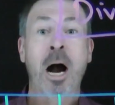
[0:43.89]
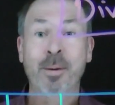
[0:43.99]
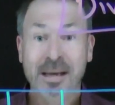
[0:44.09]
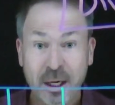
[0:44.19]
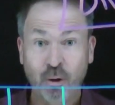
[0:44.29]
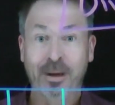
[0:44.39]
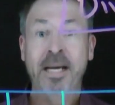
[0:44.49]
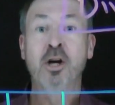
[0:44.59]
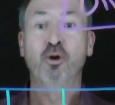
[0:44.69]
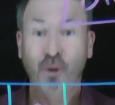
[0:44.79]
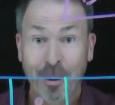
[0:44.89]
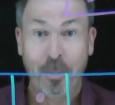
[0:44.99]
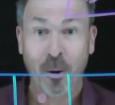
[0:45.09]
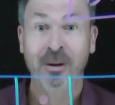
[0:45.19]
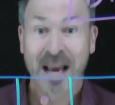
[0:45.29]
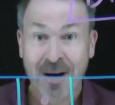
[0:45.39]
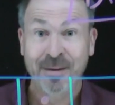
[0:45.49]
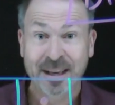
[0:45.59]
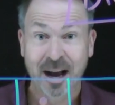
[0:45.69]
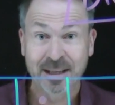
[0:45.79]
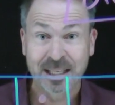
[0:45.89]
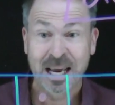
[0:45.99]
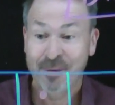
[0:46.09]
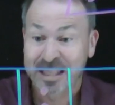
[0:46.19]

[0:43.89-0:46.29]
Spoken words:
I would literally triple everything I see.